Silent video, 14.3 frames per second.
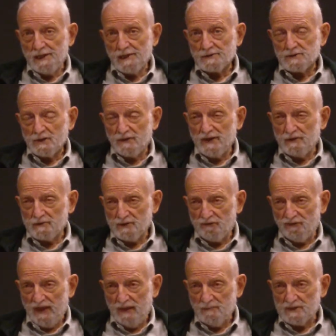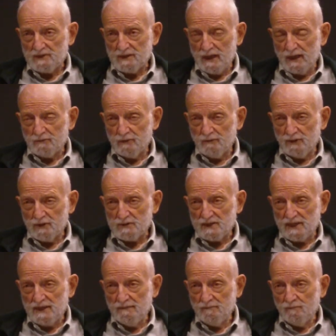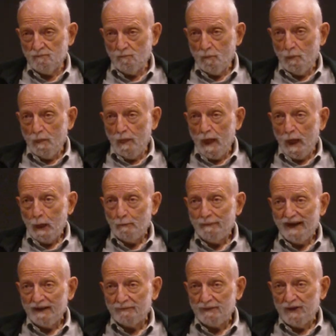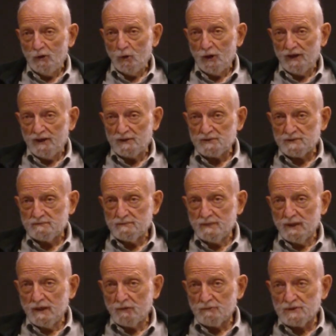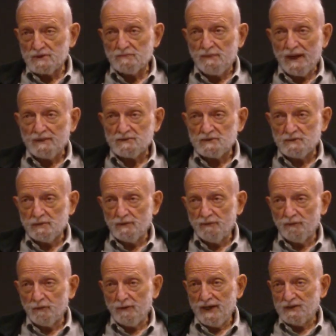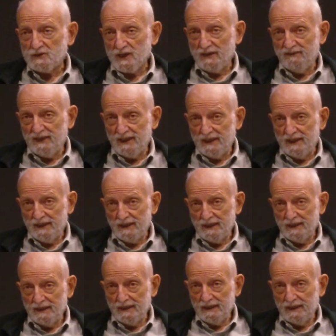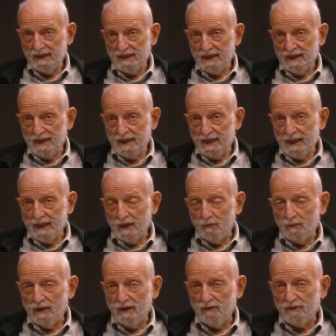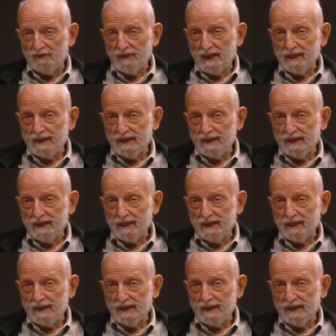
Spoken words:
So there's the famous controversy about the organism responsible for HIV with